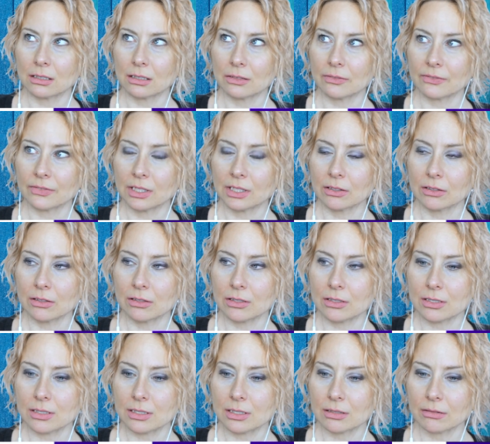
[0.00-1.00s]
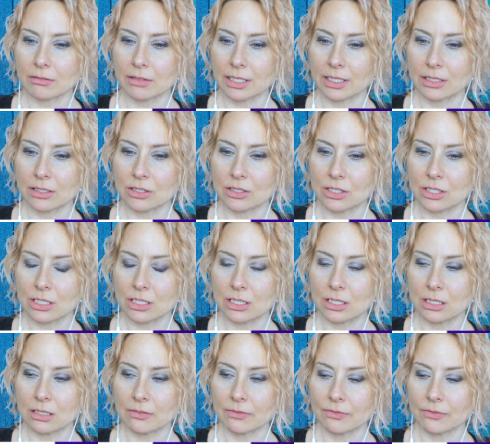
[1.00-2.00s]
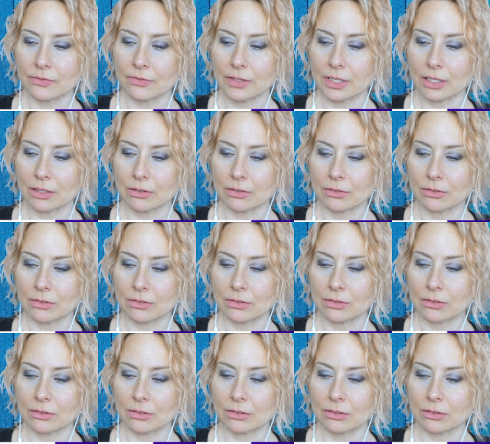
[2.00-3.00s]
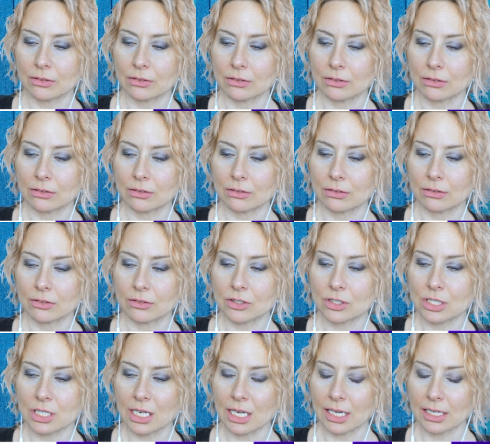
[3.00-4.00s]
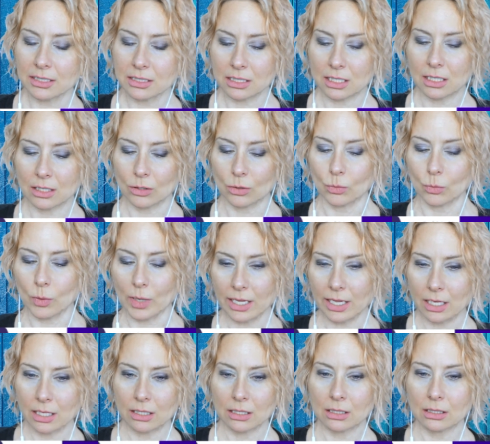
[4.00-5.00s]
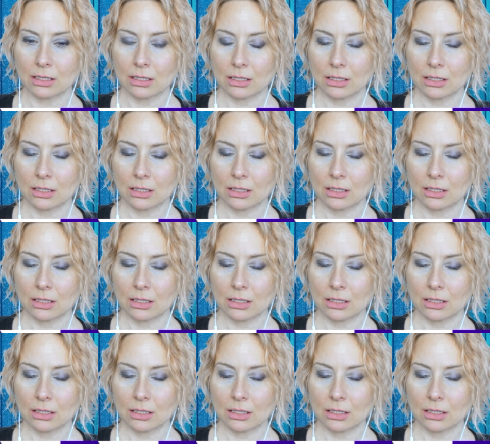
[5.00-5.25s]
feels like she felt she had to get away